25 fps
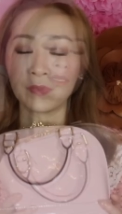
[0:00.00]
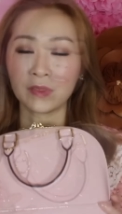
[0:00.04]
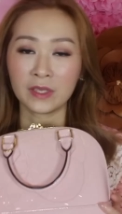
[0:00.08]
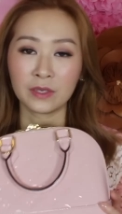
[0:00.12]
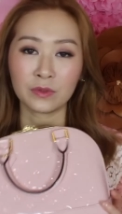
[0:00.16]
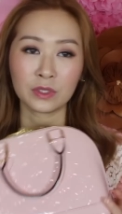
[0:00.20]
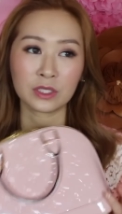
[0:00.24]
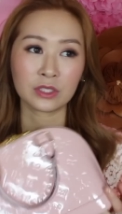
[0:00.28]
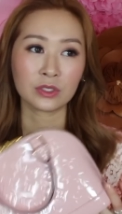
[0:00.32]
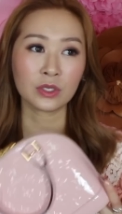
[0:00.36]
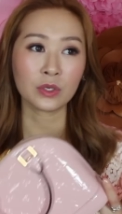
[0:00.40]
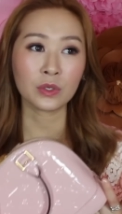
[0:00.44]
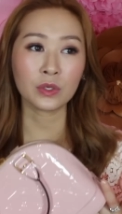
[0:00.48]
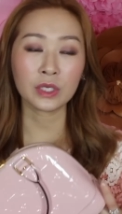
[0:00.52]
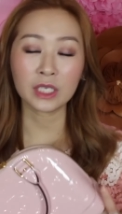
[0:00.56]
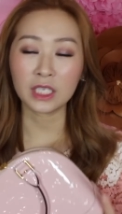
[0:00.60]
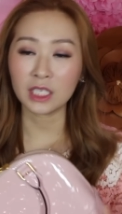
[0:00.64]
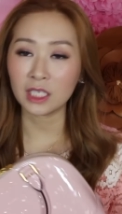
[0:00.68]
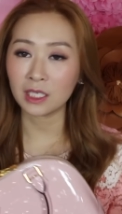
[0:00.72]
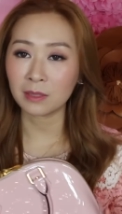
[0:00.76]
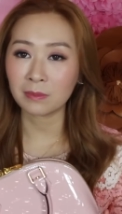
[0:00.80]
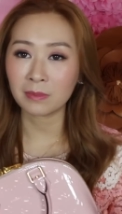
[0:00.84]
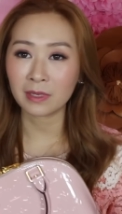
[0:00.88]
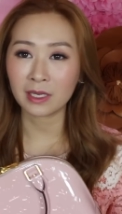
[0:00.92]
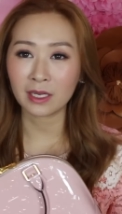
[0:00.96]
There is no
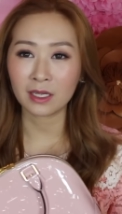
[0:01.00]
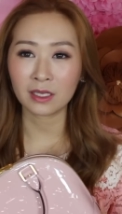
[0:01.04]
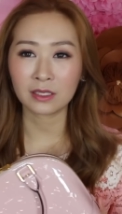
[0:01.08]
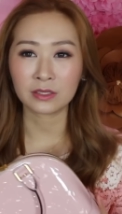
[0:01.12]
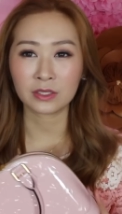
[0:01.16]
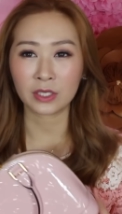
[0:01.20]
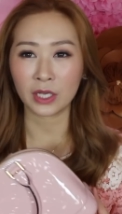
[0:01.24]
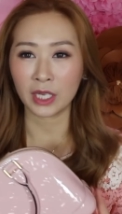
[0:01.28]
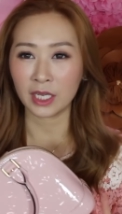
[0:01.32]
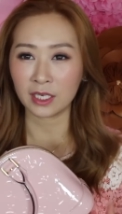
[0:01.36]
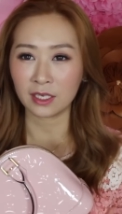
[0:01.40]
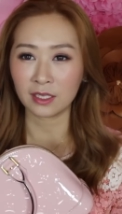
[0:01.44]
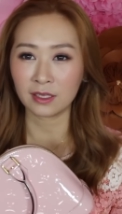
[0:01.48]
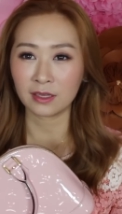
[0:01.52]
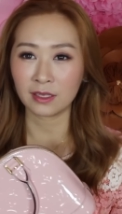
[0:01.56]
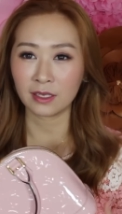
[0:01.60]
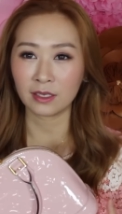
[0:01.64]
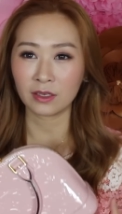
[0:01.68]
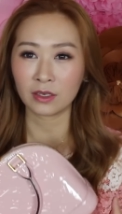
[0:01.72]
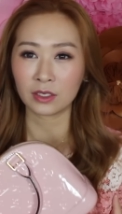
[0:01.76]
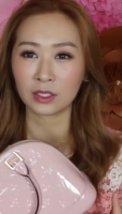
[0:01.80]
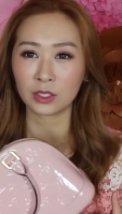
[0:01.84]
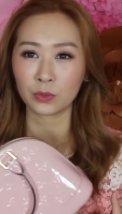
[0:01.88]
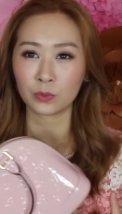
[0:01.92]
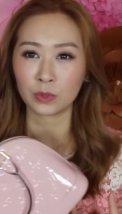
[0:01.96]
emails or
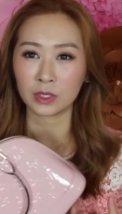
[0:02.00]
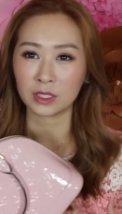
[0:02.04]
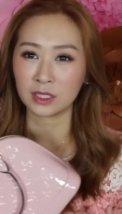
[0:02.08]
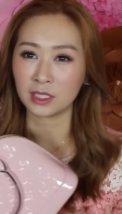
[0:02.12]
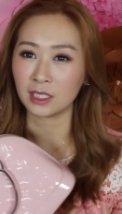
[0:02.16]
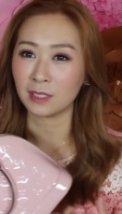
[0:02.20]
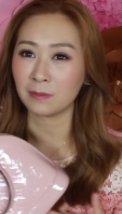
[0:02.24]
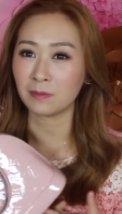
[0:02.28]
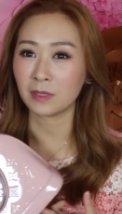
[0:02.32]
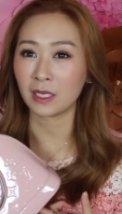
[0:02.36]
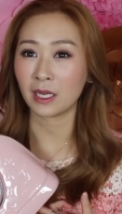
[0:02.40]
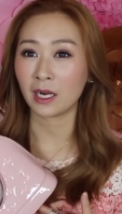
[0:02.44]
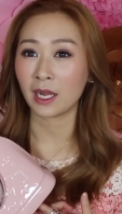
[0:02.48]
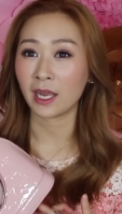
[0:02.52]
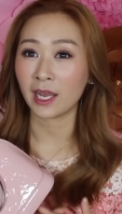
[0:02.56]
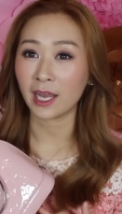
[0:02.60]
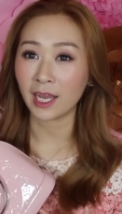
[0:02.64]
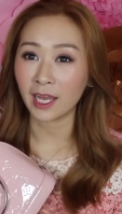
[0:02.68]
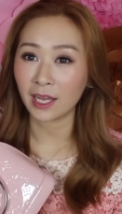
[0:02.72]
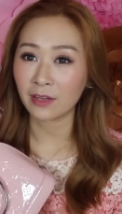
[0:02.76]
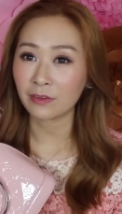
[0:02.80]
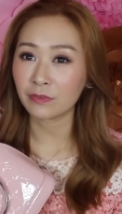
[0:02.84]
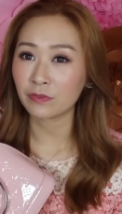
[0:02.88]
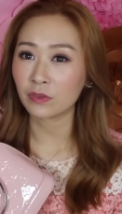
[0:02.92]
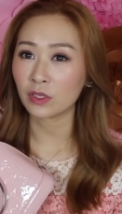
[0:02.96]
anything on the receipt that I
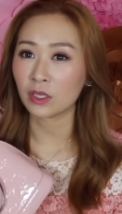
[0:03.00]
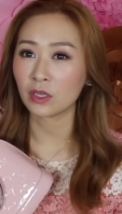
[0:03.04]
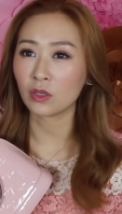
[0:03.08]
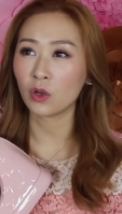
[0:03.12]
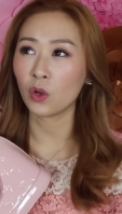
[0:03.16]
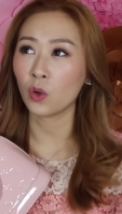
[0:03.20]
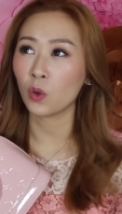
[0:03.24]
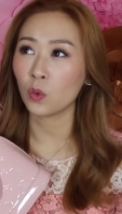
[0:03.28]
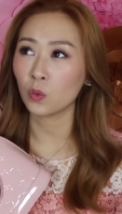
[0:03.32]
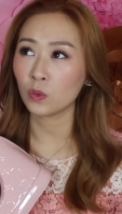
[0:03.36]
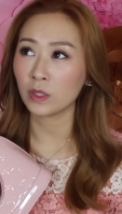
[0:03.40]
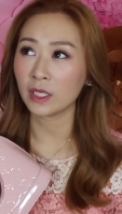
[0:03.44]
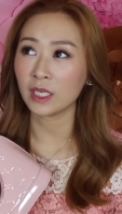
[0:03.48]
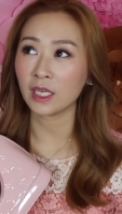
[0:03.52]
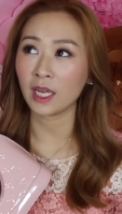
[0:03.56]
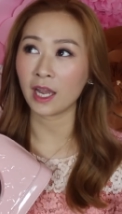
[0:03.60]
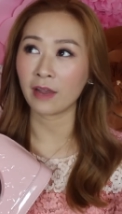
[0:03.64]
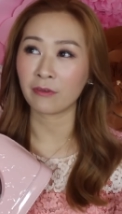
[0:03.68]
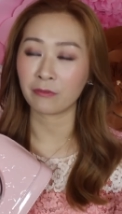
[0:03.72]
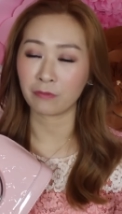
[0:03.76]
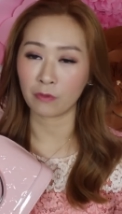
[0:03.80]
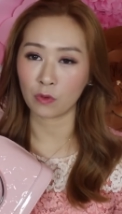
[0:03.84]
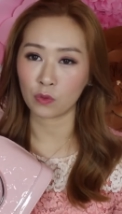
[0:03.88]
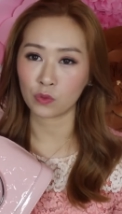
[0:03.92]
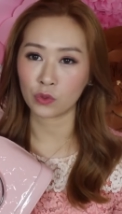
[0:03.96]
have only
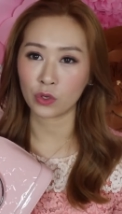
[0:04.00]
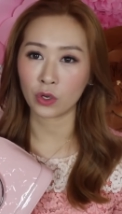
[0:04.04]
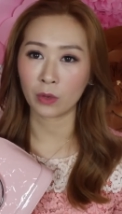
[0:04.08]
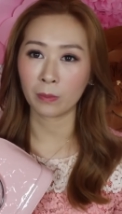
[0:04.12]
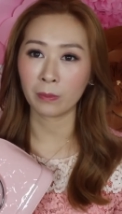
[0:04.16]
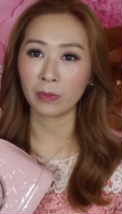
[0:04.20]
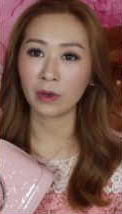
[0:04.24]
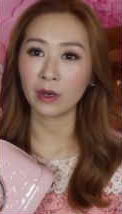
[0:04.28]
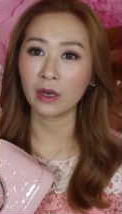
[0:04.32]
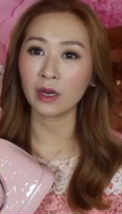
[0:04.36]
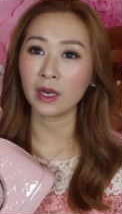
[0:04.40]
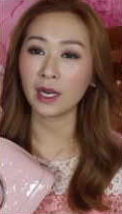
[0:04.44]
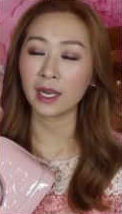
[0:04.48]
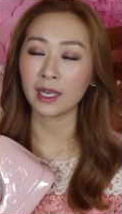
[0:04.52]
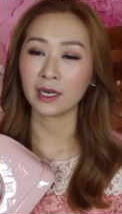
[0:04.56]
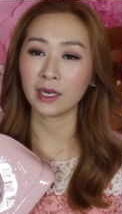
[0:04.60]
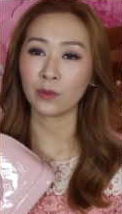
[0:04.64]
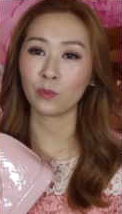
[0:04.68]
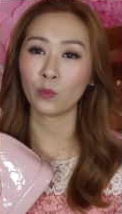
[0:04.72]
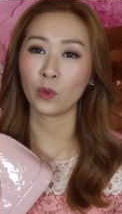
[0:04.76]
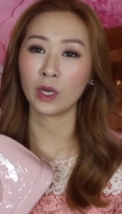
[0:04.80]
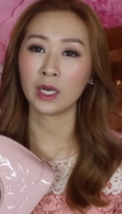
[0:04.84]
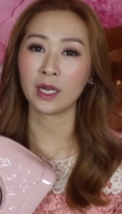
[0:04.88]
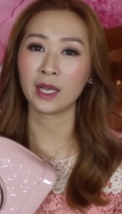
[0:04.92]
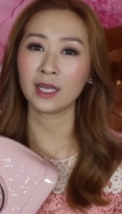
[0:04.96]
a phone number
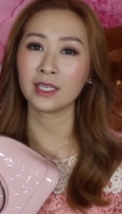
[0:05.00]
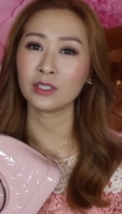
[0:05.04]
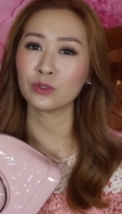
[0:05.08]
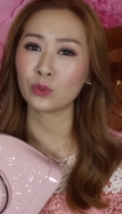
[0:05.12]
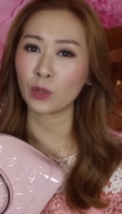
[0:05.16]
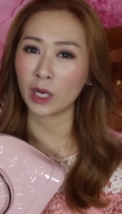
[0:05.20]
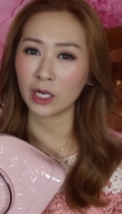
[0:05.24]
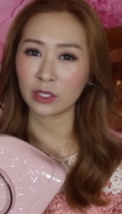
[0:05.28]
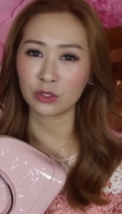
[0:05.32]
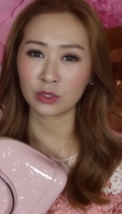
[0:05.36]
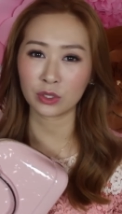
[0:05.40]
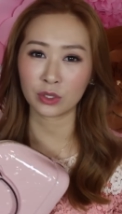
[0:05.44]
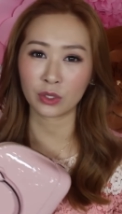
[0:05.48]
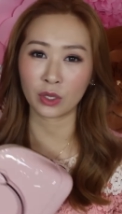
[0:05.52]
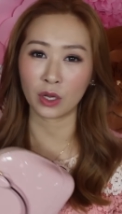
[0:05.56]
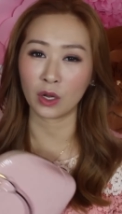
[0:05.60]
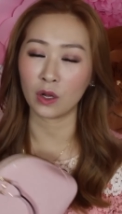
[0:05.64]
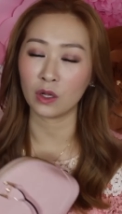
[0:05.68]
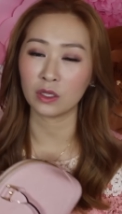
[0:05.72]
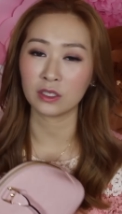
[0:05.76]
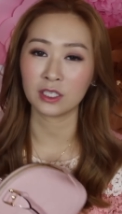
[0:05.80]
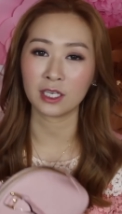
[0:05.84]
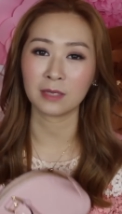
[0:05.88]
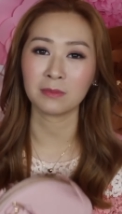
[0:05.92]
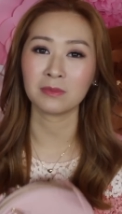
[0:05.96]
and when I tried to
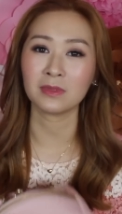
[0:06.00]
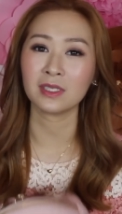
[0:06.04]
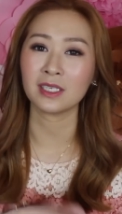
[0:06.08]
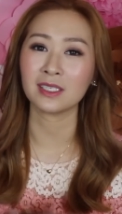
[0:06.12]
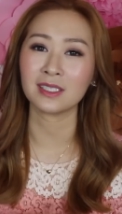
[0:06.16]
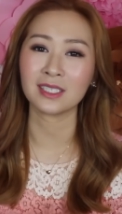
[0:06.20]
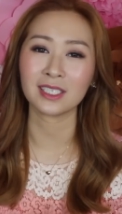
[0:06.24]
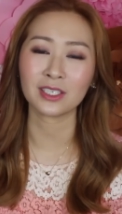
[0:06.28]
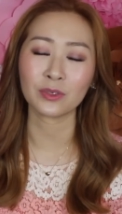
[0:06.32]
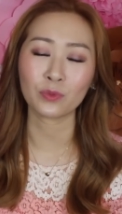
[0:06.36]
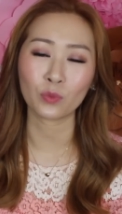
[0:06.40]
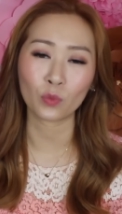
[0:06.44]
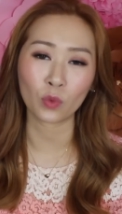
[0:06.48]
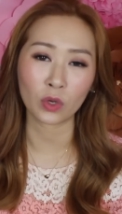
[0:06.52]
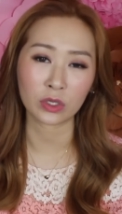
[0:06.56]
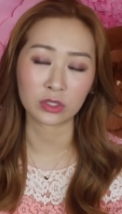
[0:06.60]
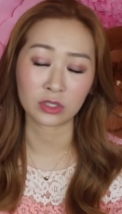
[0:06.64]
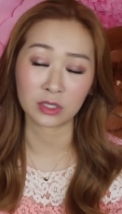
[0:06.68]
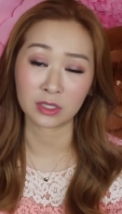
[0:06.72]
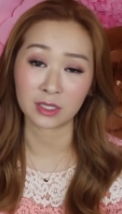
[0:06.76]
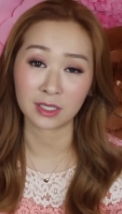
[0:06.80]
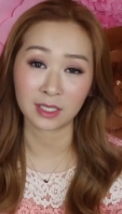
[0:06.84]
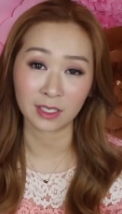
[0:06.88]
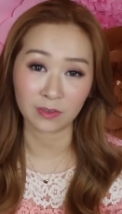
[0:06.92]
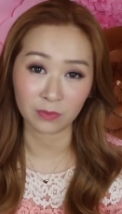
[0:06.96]
call them they didn't
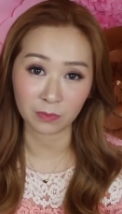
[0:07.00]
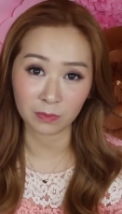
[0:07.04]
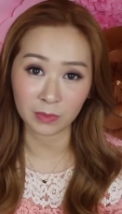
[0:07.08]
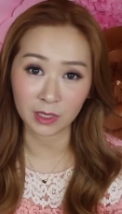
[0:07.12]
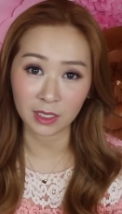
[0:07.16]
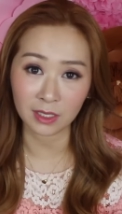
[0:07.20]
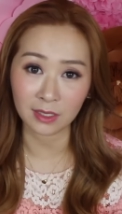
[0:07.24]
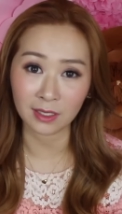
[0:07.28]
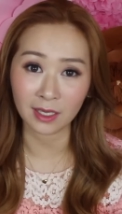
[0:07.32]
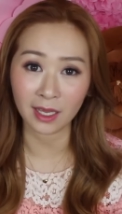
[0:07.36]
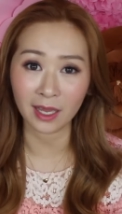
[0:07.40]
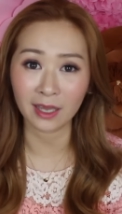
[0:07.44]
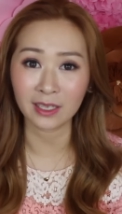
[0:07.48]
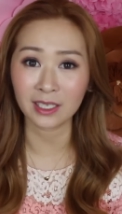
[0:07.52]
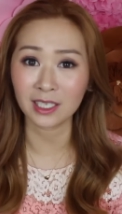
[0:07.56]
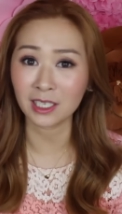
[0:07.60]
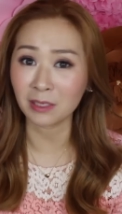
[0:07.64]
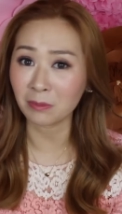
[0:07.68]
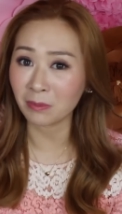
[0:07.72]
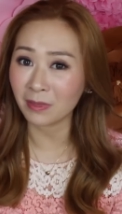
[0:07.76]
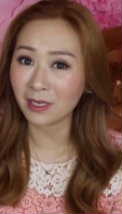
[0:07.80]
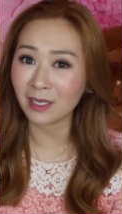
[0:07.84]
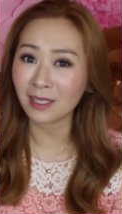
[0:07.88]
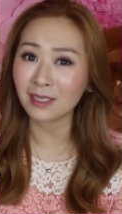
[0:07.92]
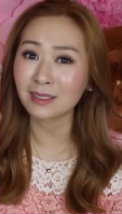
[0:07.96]
want to give me their
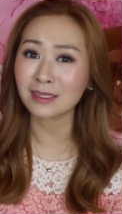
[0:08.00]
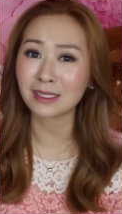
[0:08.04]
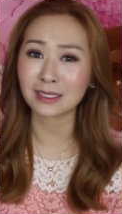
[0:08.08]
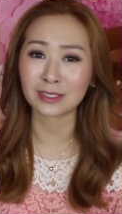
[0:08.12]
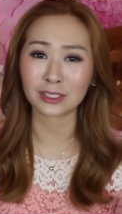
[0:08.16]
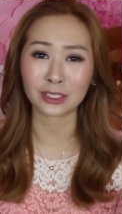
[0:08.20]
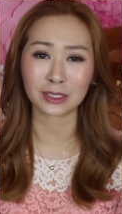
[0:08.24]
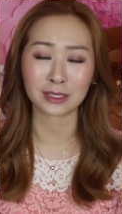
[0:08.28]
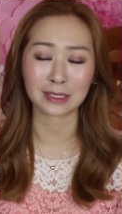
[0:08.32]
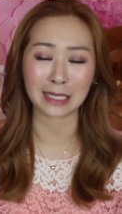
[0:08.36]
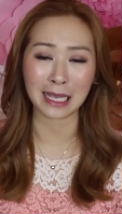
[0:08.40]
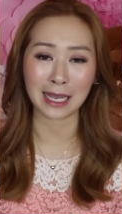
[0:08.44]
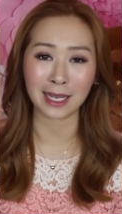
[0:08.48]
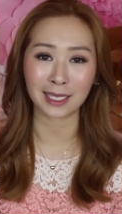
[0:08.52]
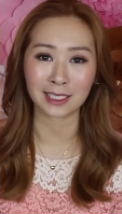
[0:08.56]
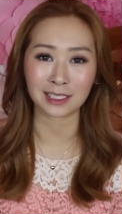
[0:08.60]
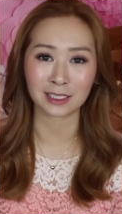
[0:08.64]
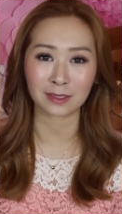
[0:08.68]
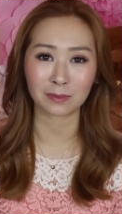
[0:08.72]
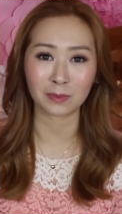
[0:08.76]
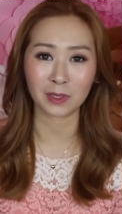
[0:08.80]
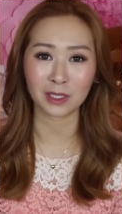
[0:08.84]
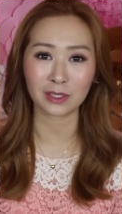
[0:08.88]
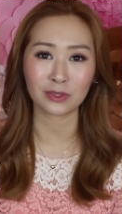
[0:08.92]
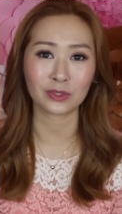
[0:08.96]
email they just
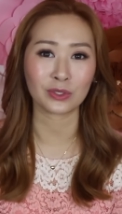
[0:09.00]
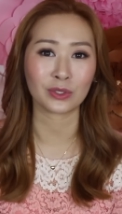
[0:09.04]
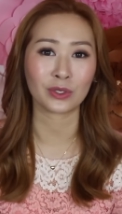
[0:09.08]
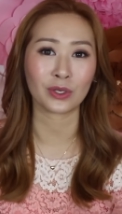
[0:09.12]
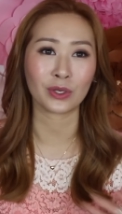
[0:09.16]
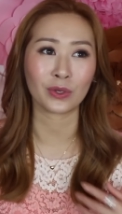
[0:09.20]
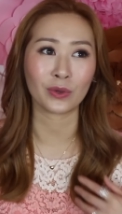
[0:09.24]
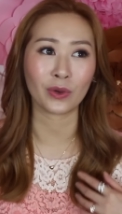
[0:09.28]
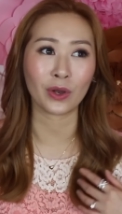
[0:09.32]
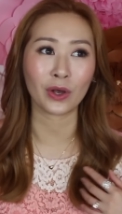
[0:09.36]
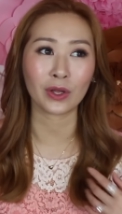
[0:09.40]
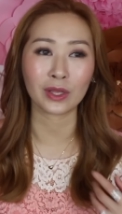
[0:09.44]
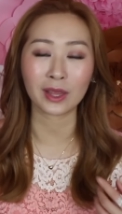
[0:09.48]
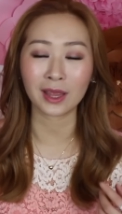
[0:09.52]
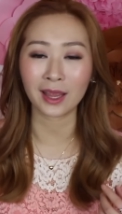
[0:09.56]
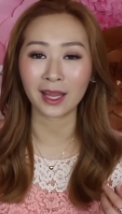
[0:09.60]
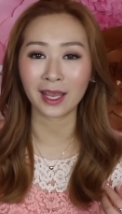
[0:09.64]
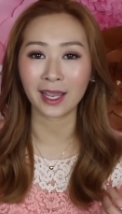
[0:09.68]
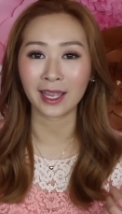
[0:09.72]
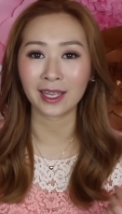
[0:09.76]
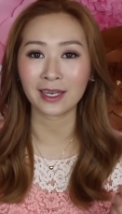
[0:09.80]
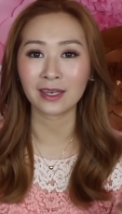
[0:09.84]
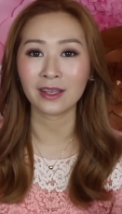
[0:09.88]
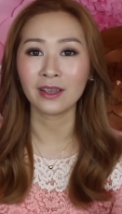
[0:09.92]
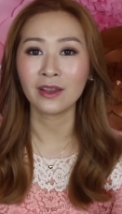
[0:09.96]
asked me to go
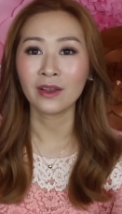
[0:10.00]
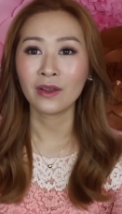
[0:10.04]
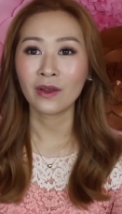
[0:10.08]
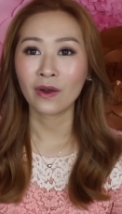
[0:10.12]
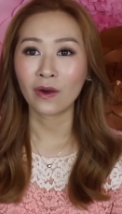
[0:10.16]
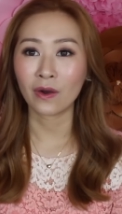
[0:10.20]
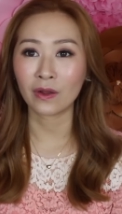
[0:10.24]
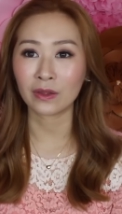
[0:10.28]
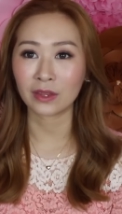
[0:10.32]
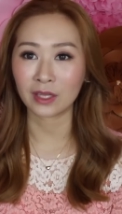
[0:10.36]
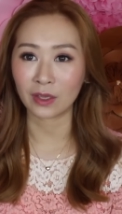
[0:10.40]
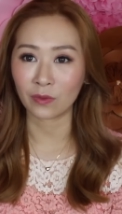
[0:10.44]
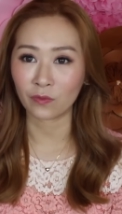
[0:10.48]
online on